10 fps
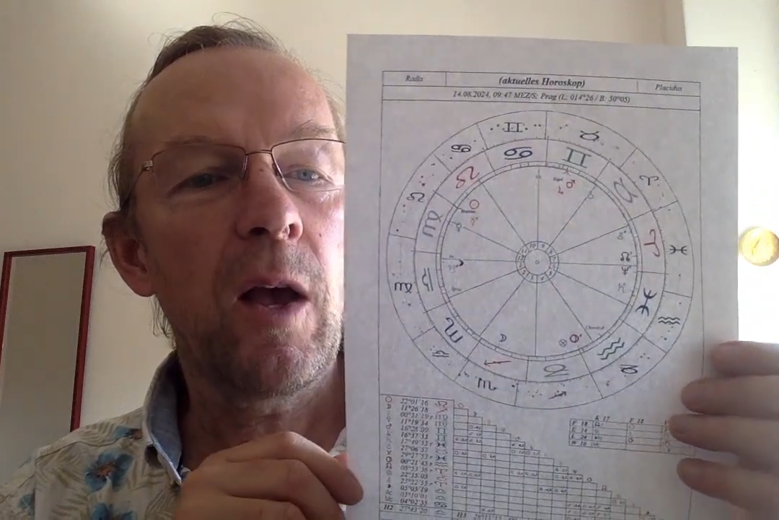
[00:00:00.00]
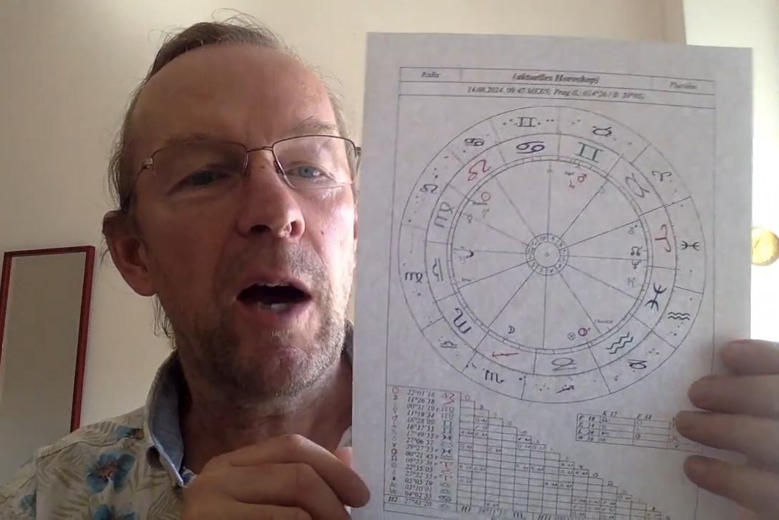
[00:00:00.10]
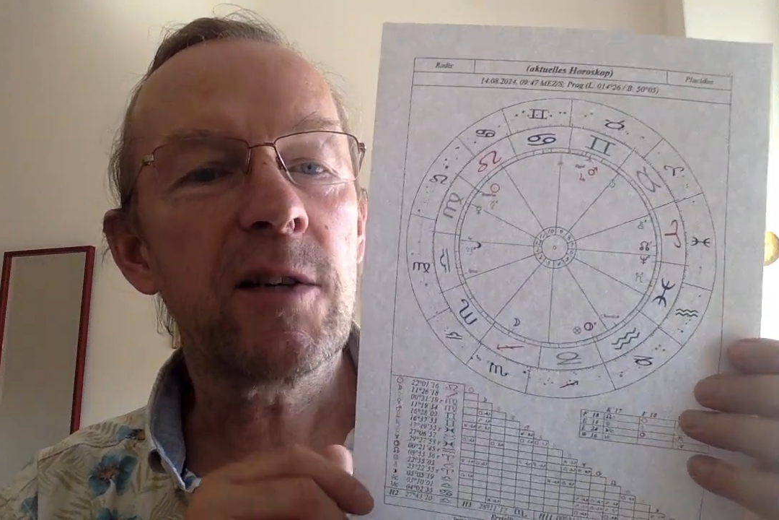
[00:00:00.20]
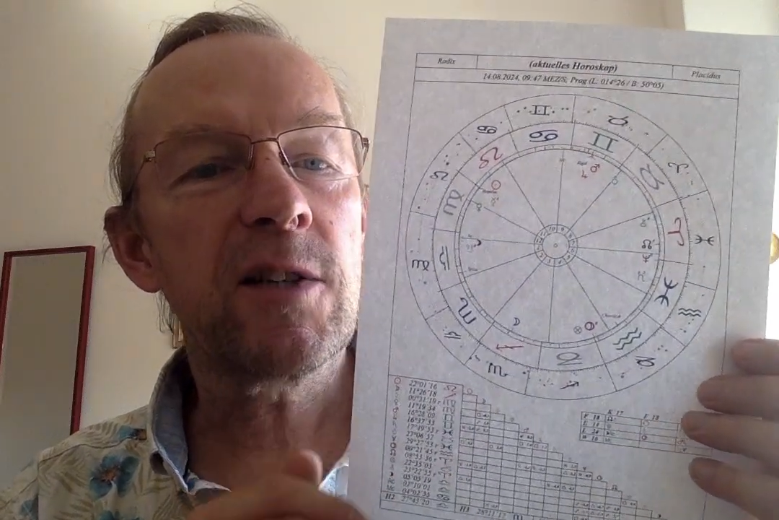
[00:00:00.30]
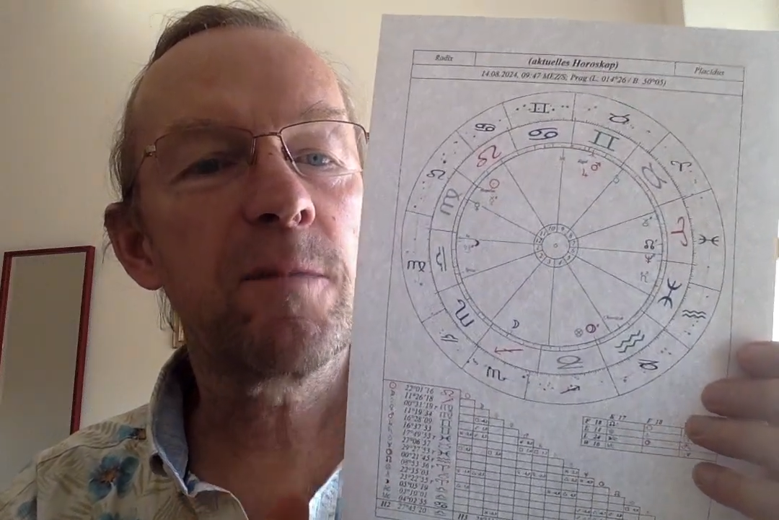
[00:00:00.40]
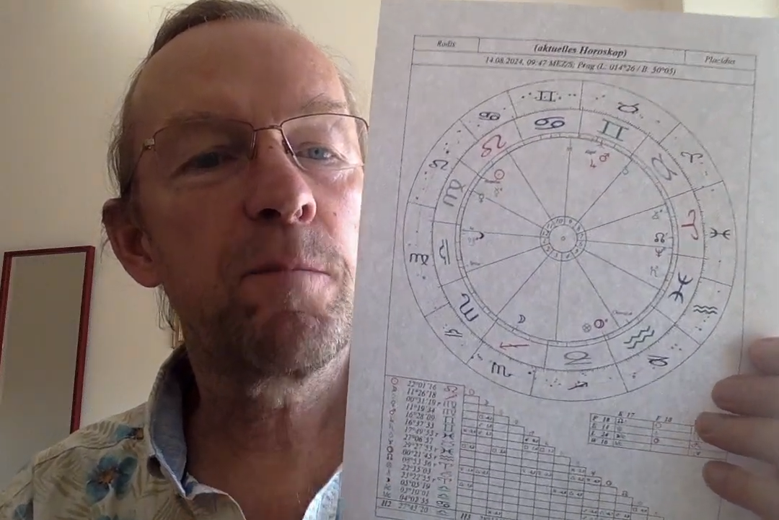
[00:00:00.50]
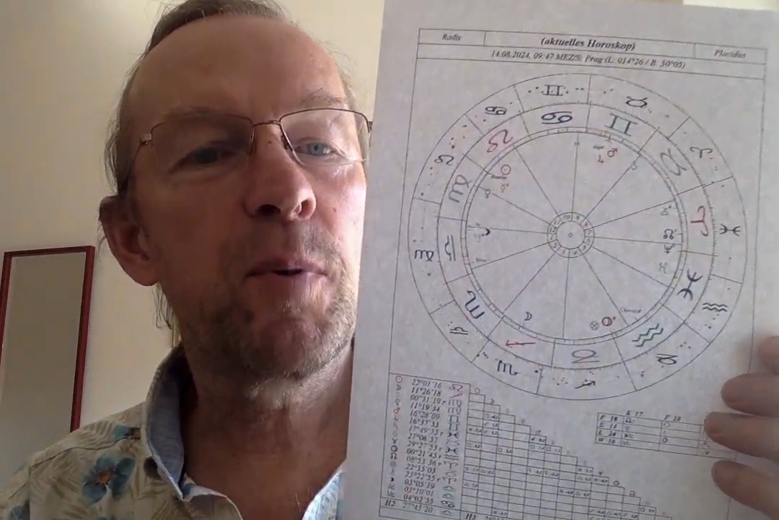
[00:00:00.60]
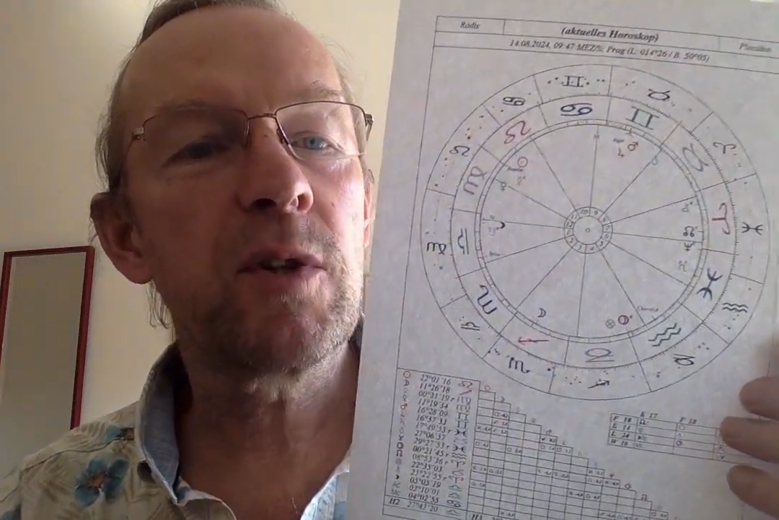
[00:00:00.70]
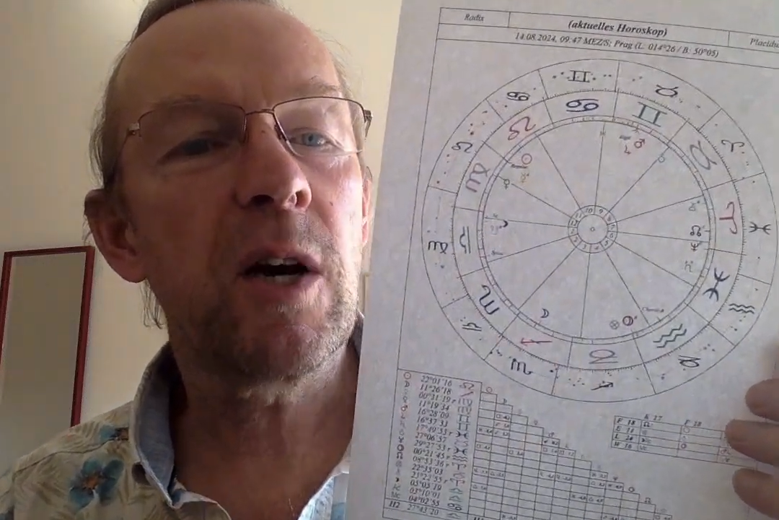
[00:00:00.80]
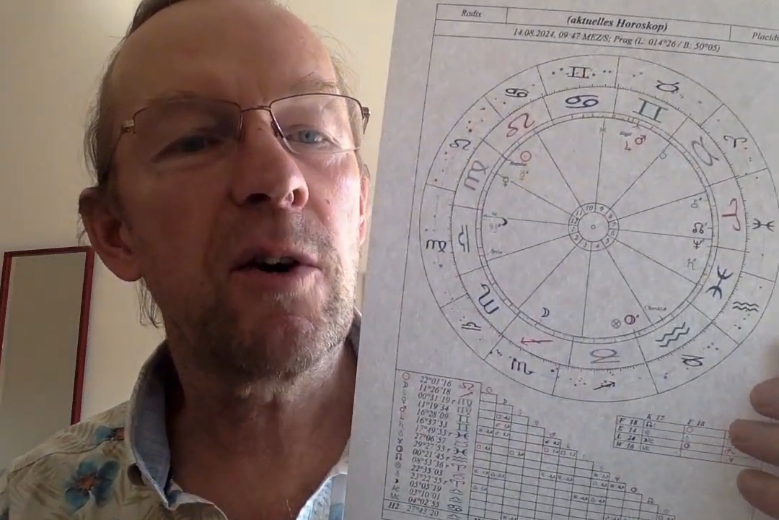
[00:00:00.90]
I just
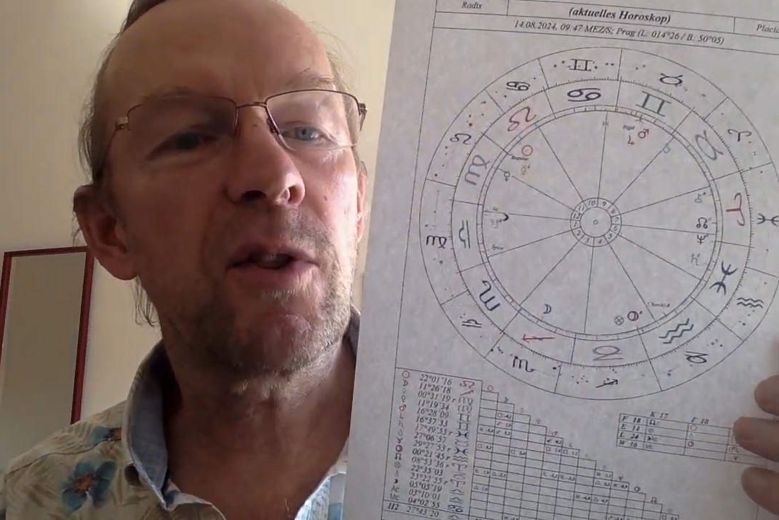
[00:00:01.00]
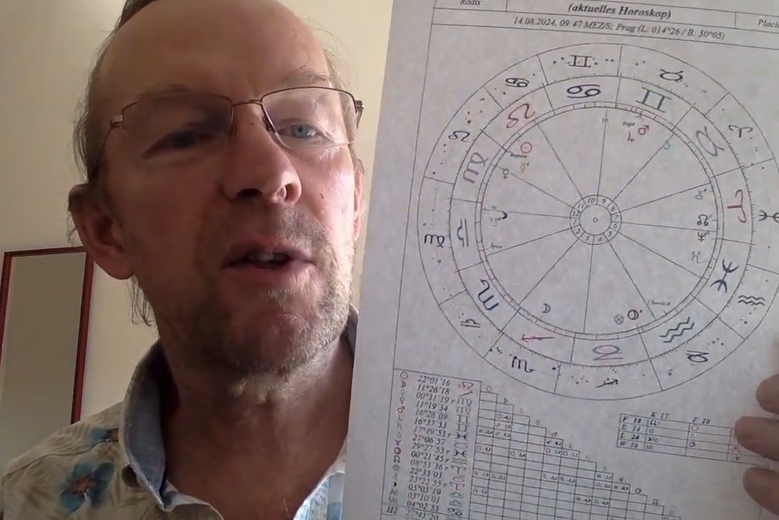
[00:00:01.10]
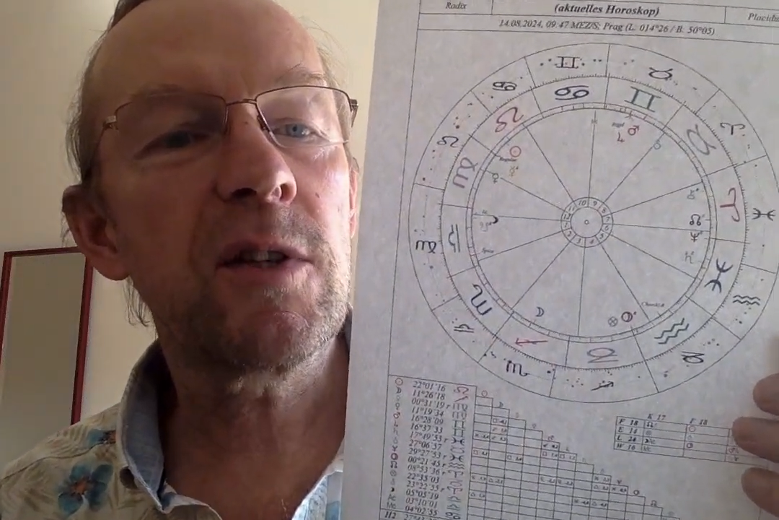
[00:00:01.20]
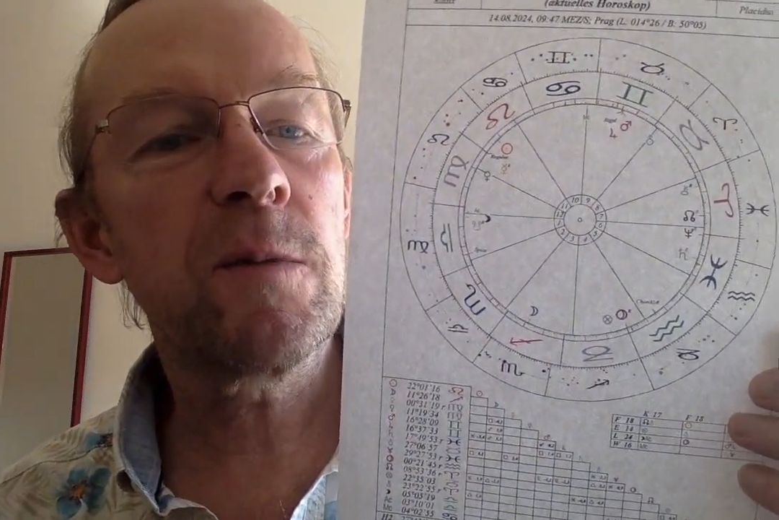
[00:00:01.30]
put out this